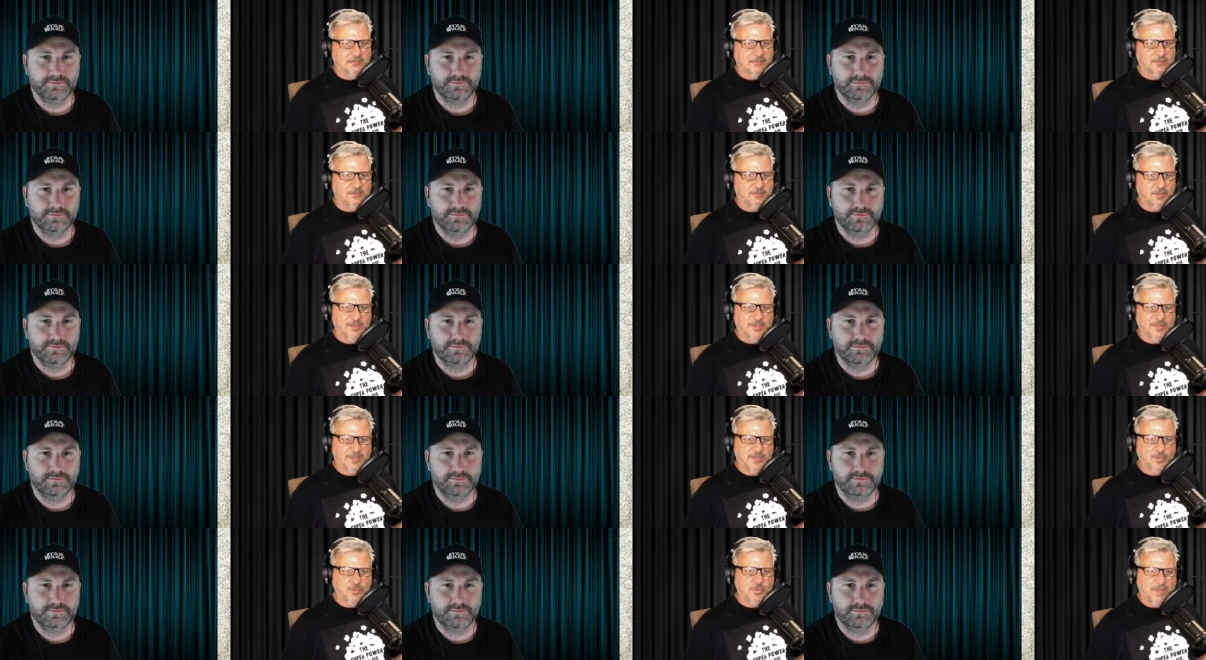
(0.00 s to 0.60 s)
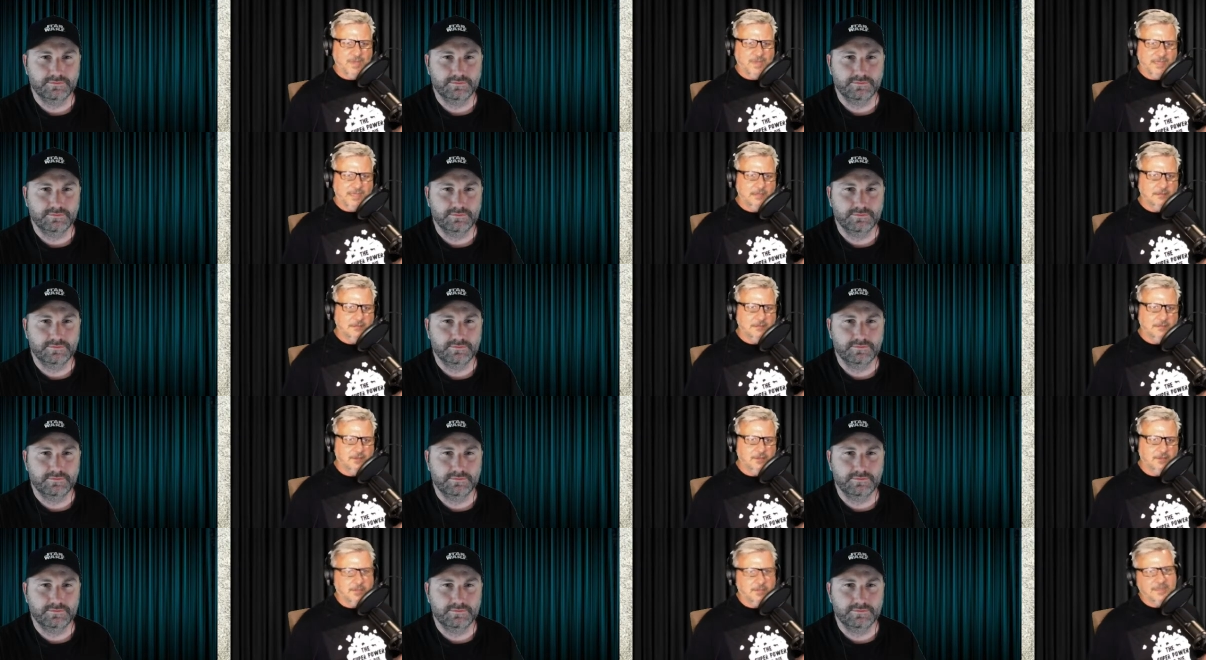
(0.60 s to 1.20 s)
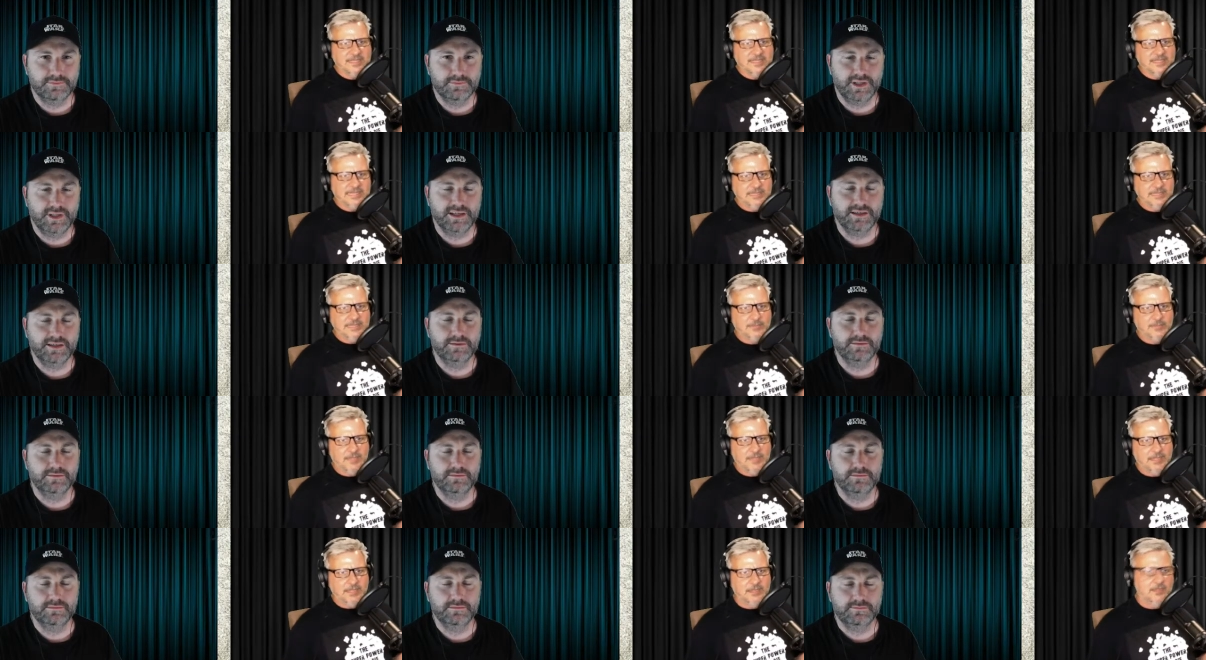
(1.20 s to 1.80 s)
Speaker 1: comical way, comical yeah.
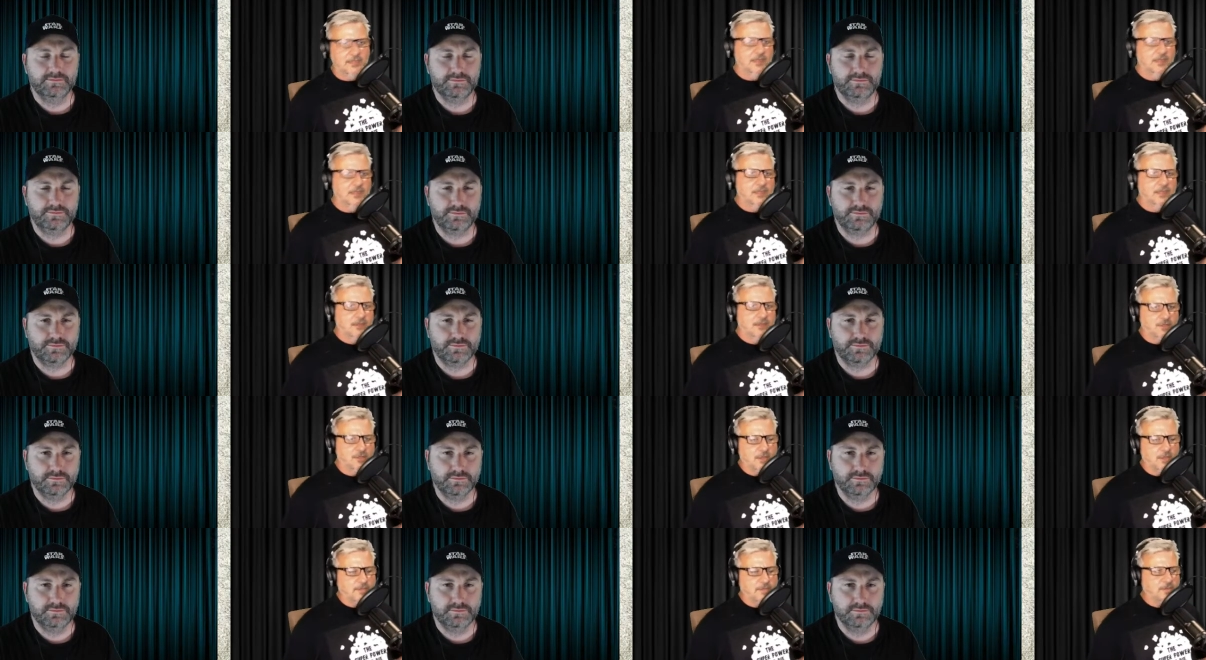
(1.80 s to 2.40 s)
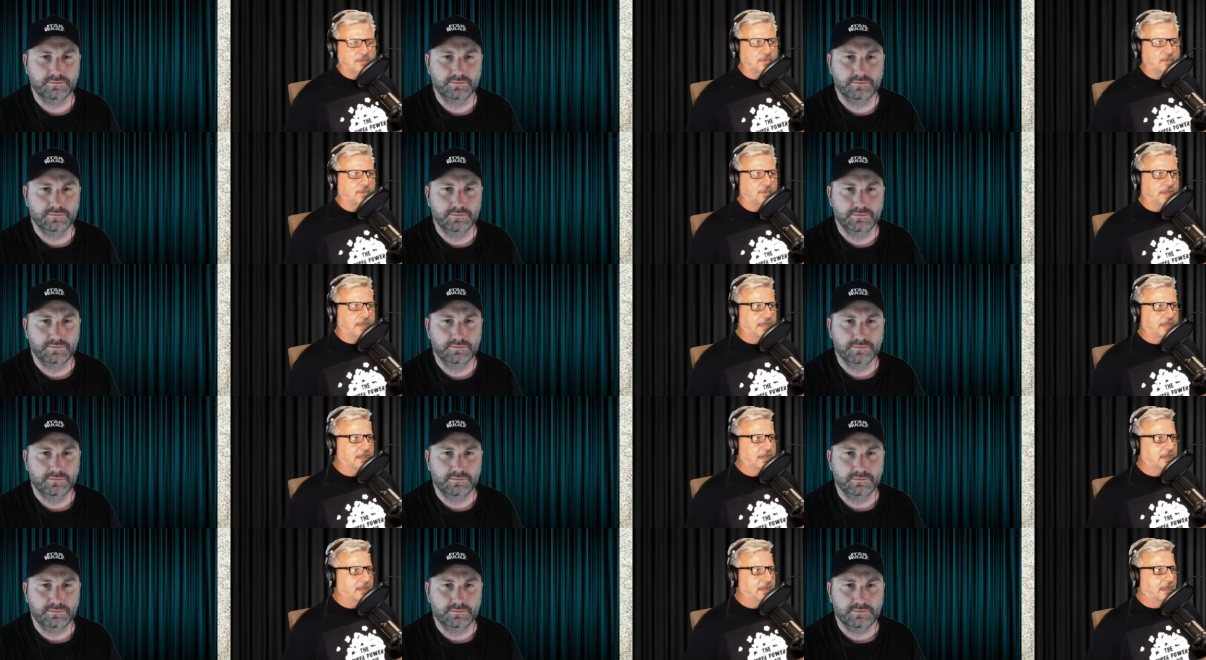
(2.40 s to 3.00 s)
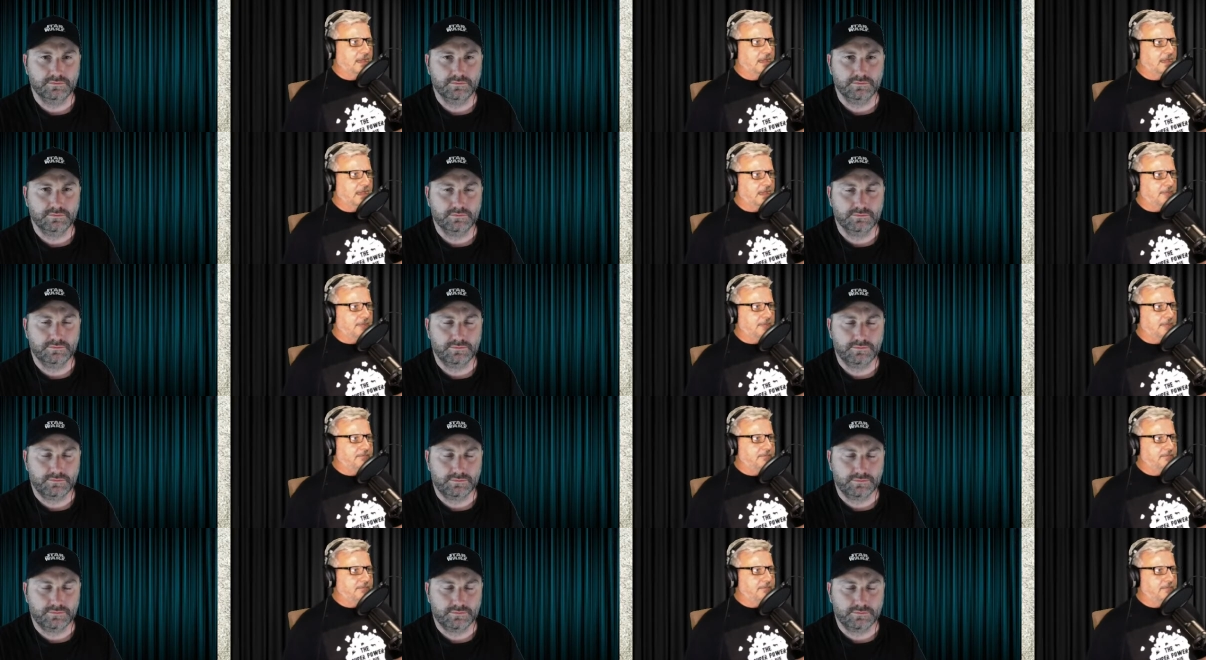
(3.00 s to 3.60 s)
way, comical way, uh,